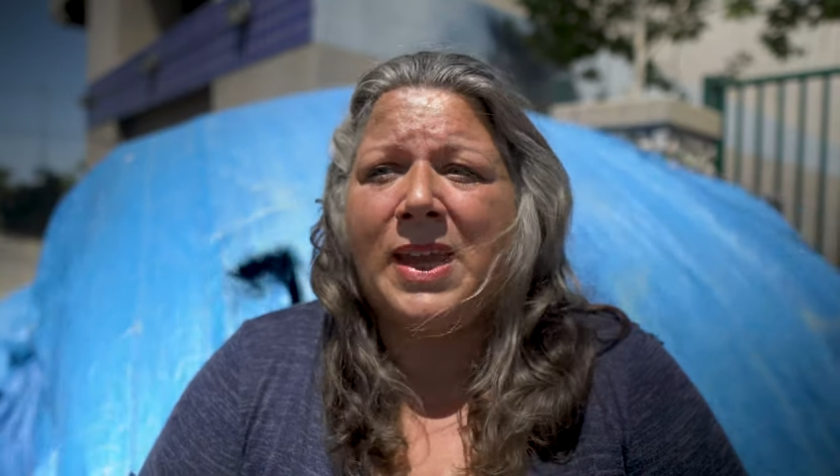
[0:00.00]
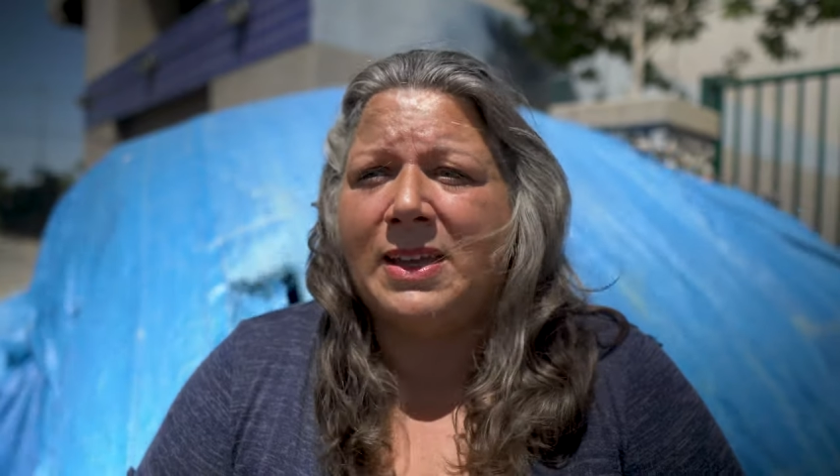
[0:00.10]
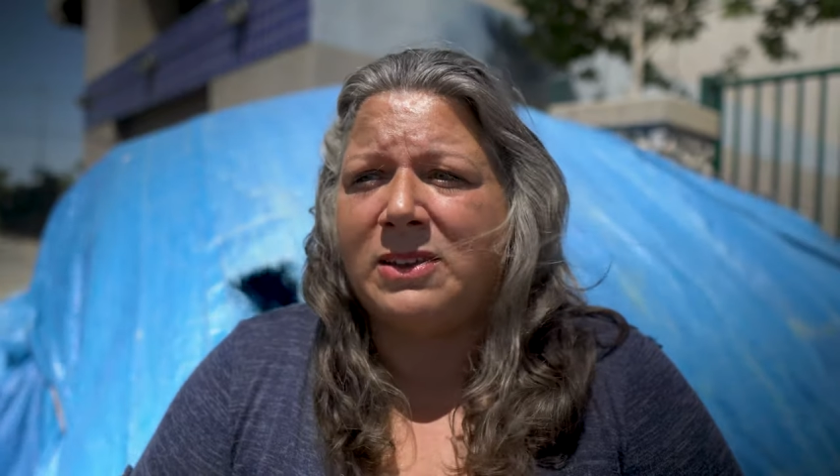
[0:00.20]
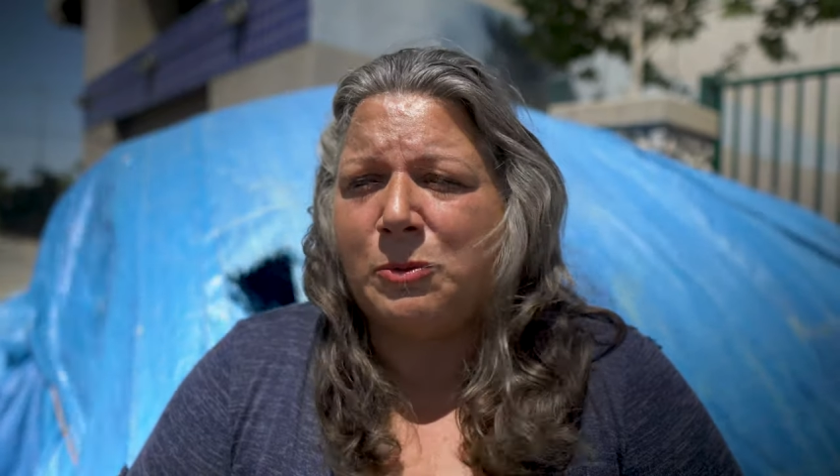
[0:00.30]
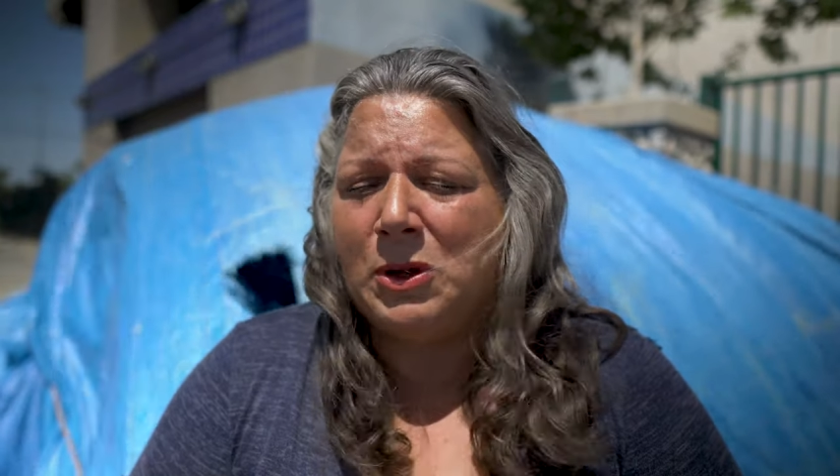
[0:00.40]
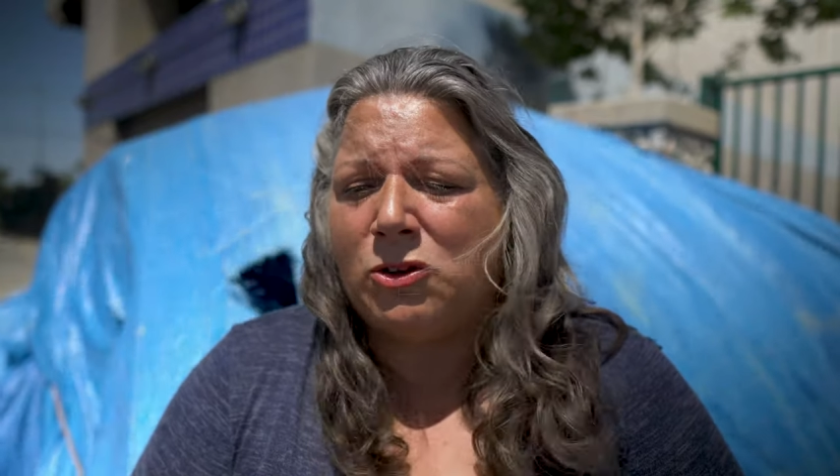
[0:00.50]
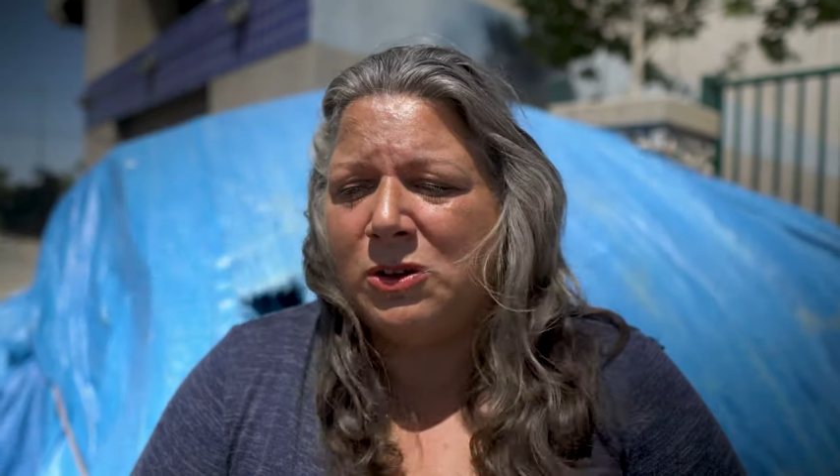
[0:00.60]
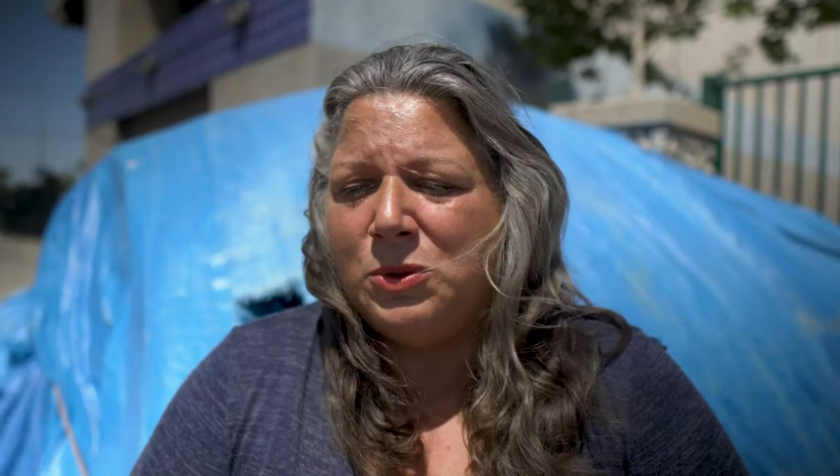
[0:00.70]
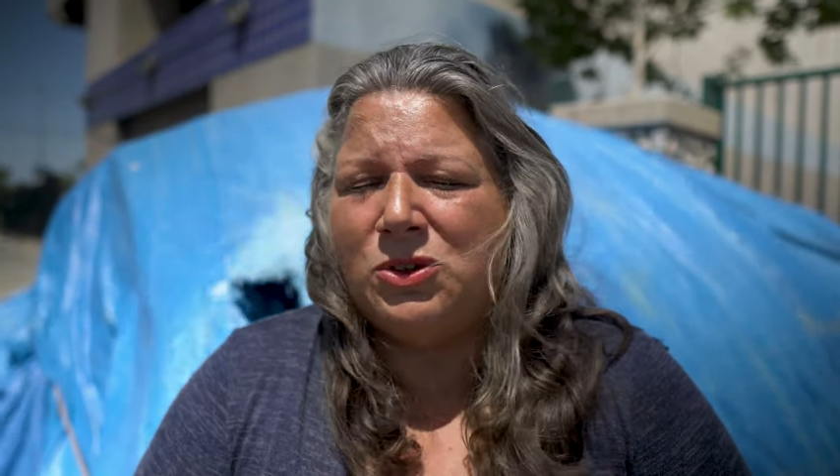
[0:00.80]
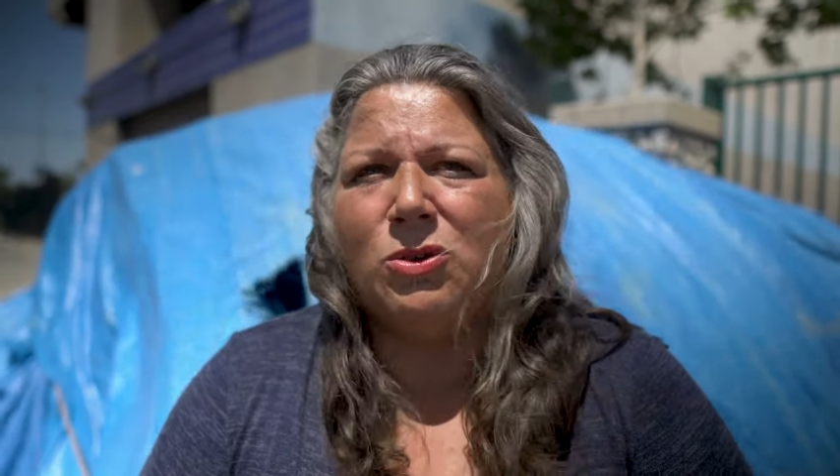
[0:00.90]
And so we make sure
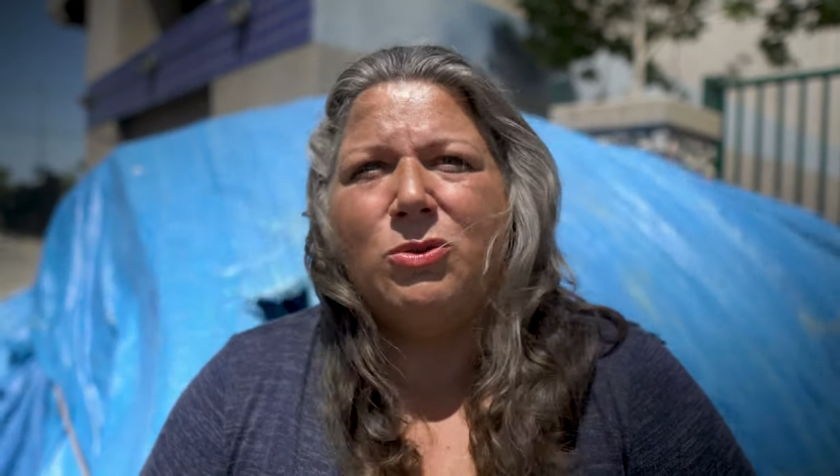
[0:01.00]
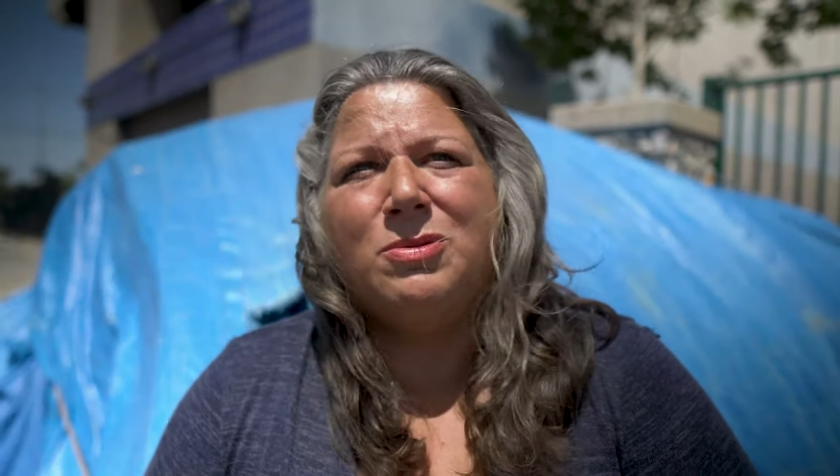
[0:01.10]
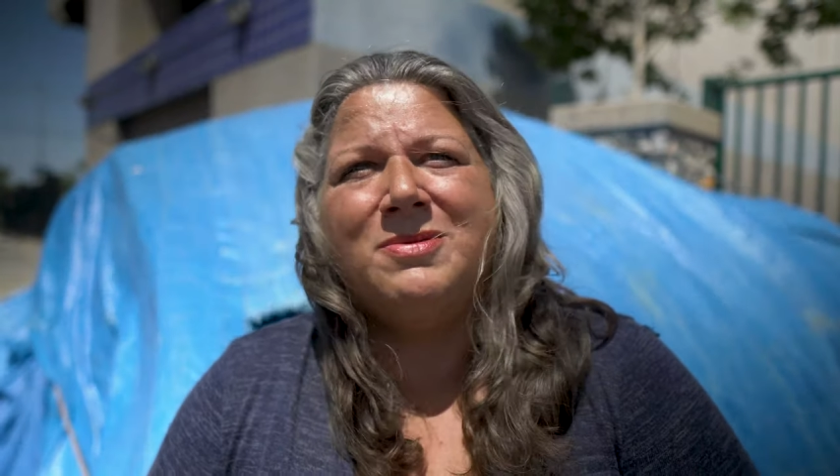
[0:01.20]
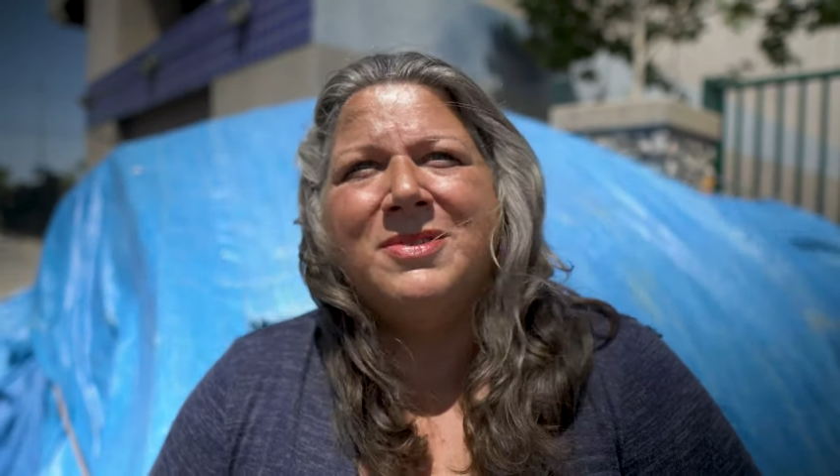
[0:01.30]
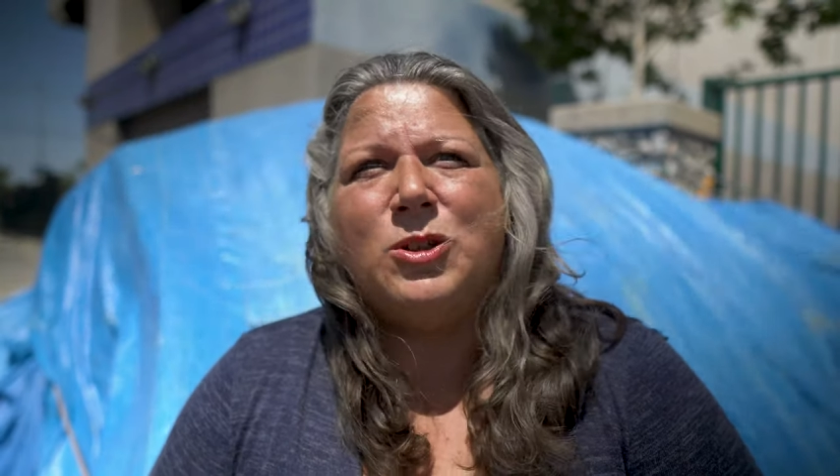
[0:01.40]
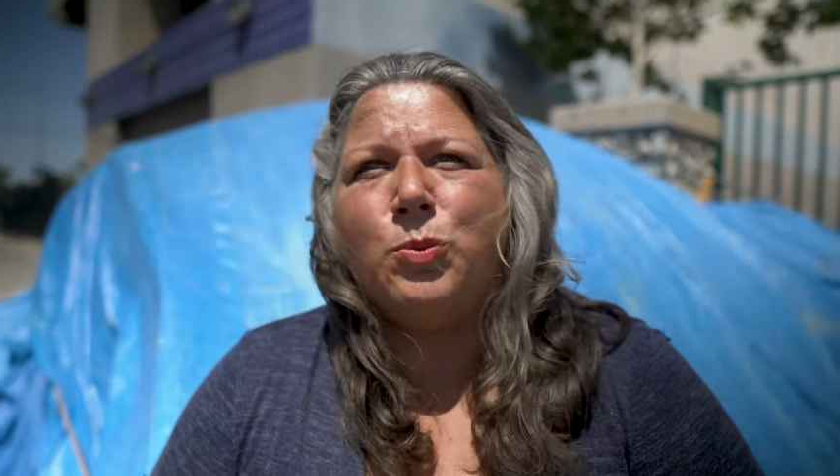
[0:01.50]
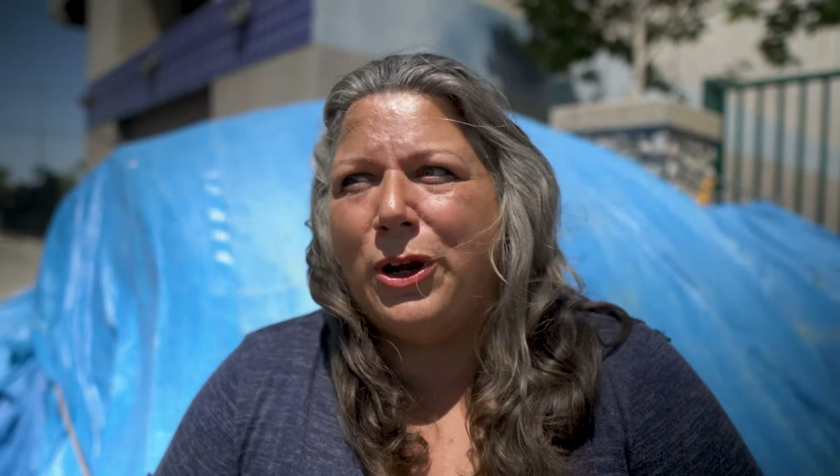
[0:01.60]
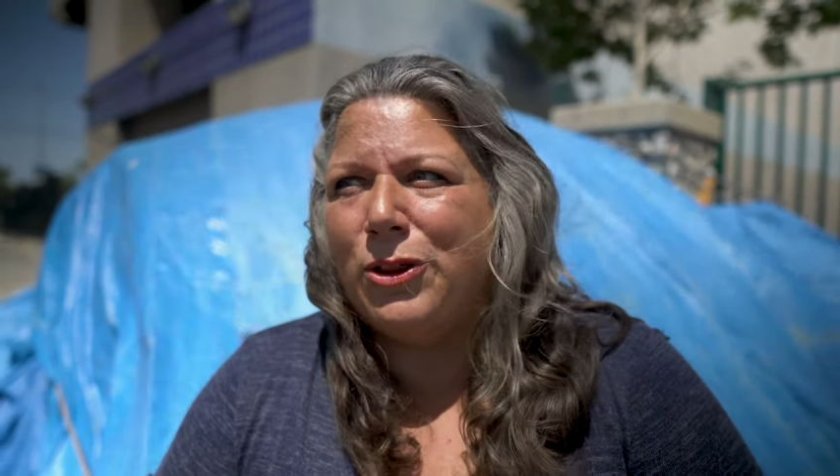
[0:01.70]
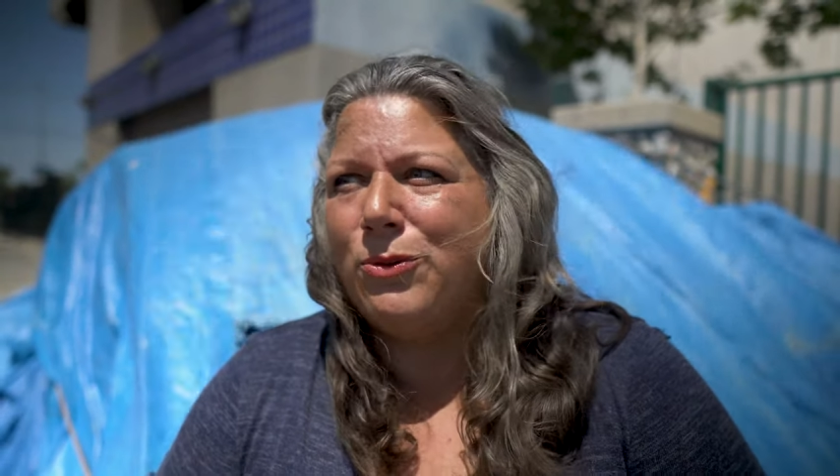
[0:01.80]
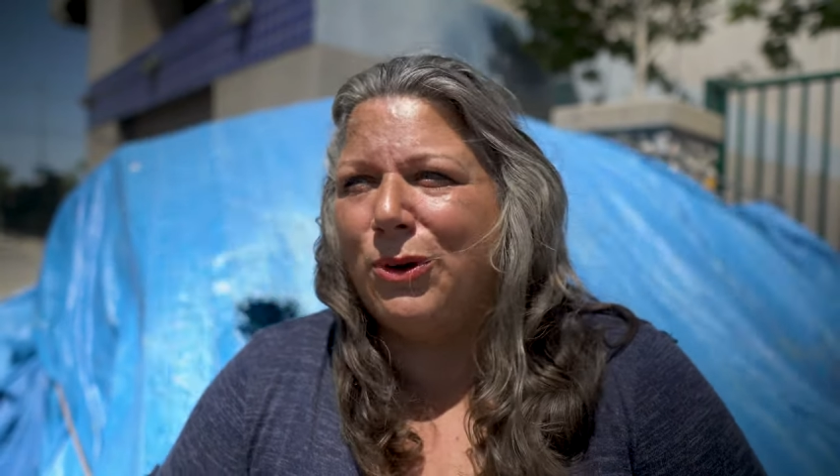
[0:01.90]
there was no
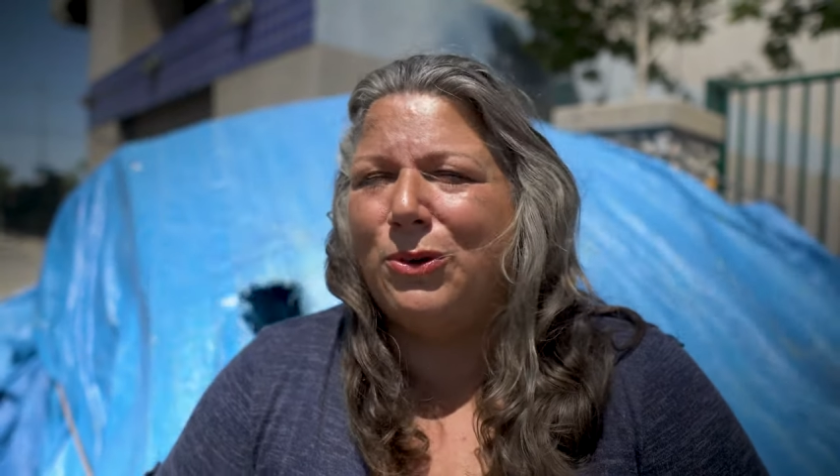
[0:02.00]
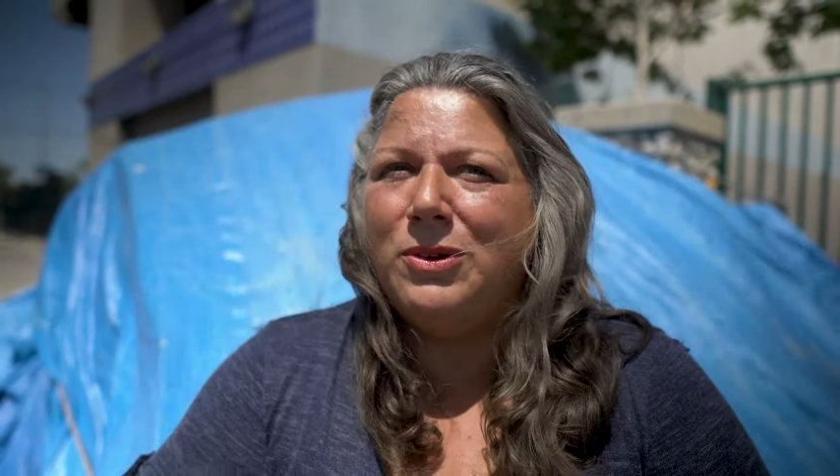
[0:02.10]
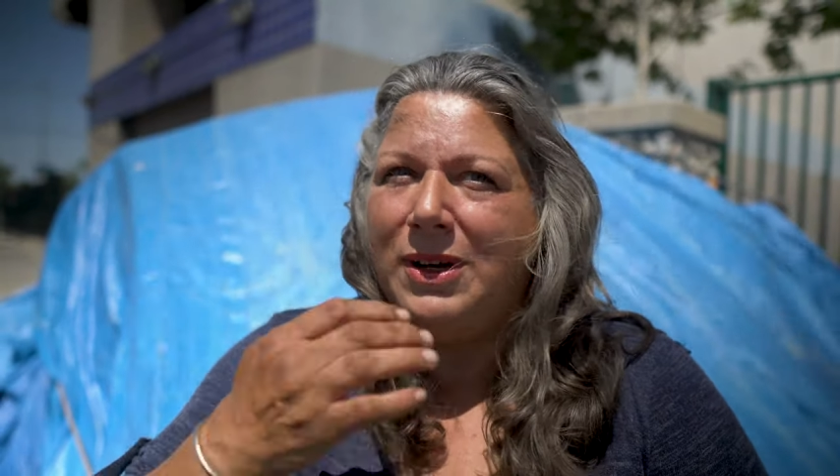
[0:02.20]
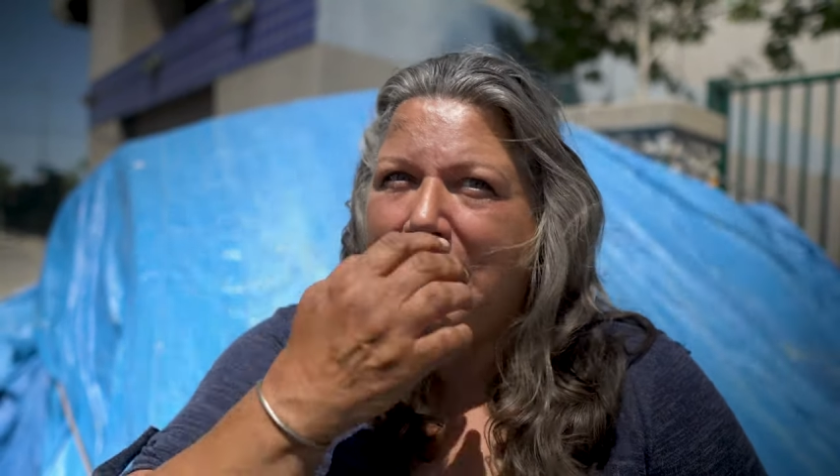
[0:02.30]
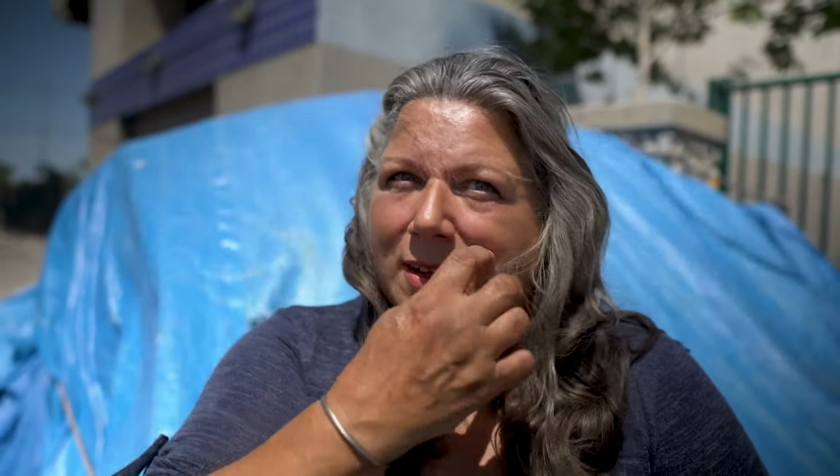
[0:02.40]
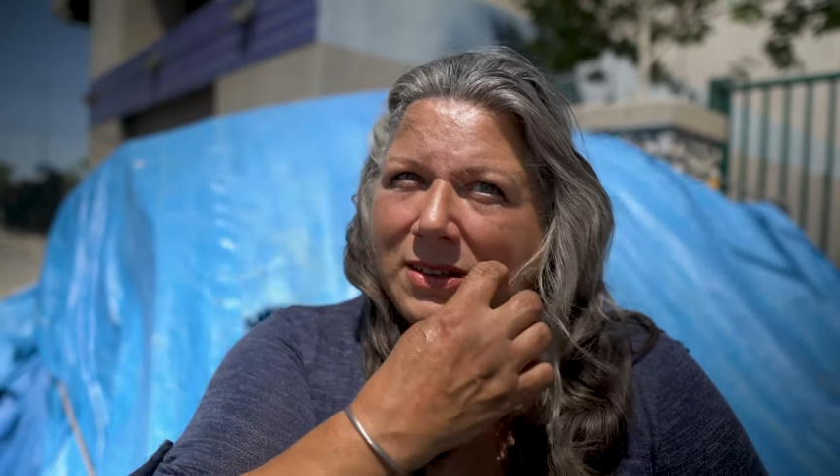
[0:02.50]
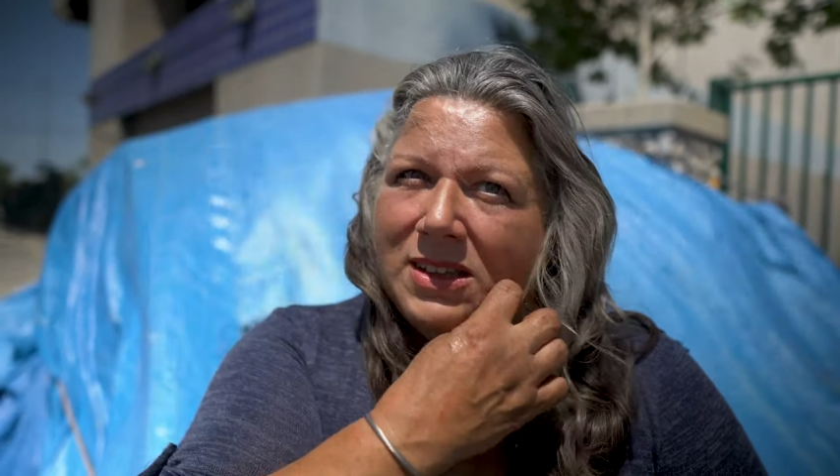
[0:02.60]
debris on the road and nails,